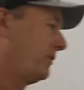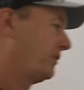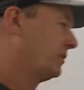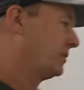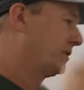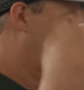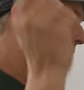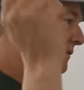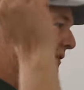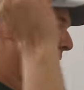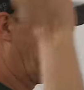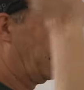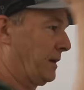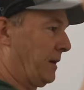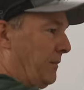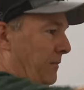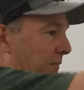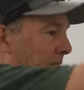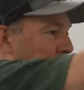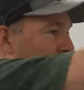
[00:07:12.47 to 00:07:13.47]
Prevost that feeds
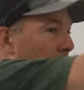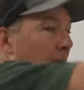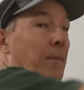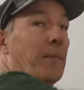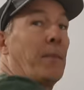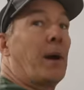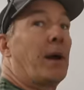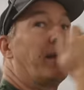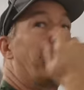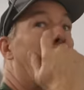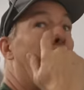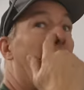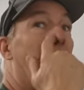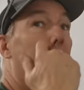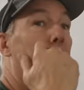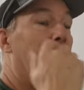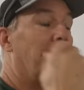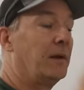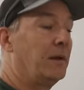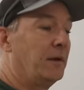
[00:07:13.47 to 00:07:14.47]
up front by
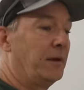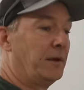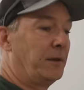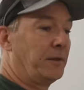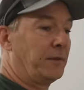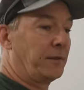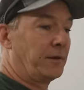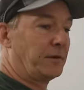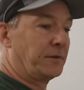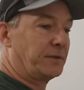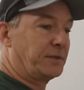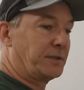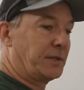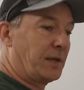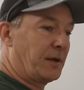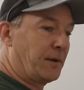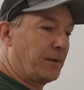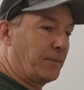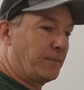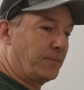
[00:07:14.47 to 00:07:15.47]
that. There's
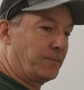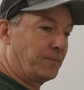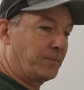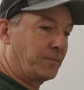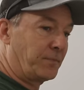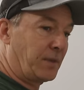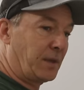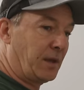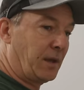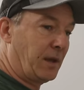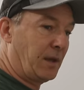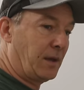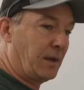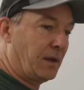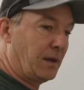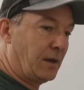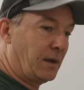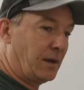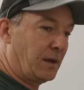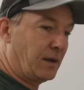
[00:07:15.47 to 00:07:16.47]

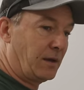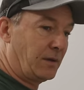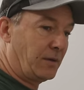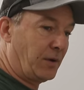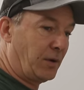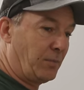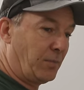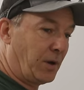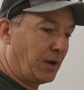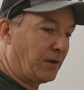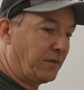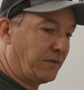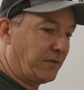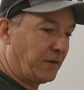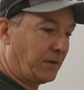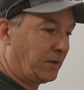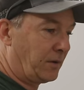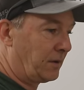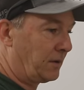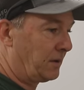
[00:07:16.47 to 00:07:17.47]
bucket
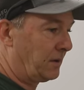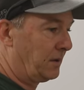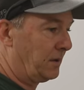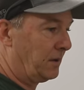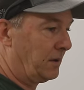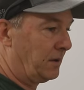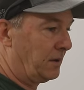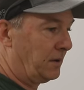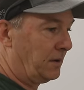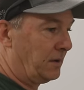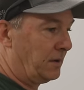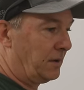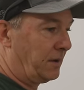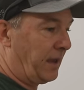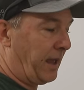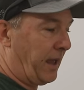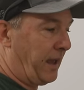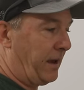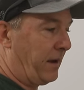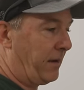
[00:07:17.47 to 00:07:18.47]
filler,
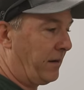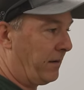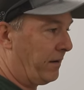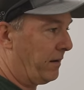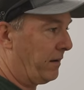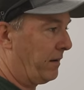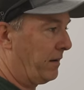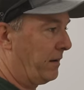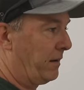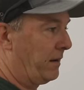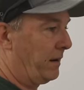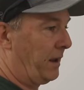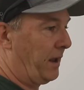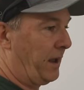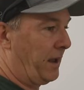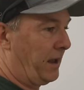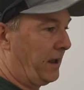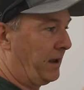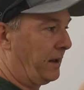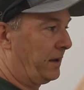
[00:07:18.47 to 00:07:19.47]
air,
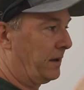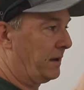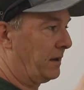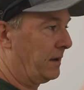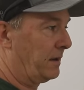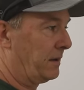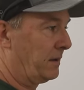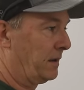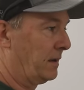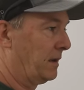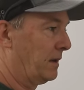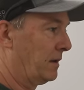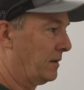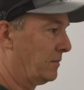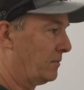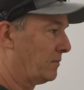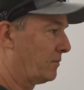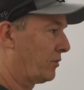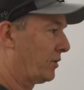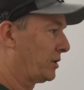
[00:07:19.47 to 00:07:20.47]

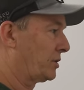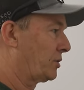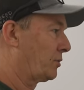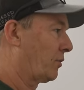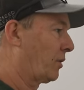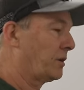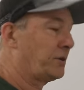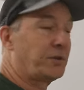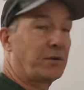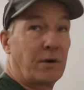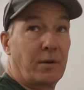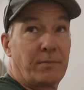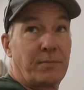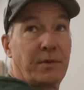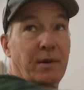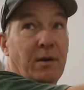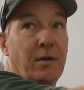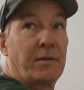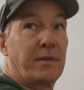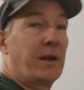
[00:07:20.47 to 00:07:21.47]
and pressure washer up
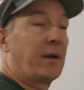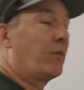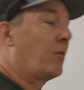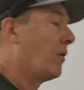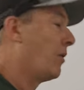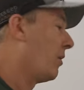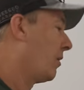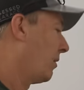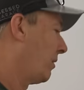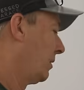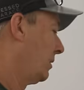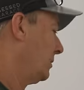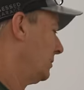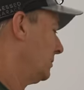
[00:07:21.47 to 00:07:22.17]
there on that wall.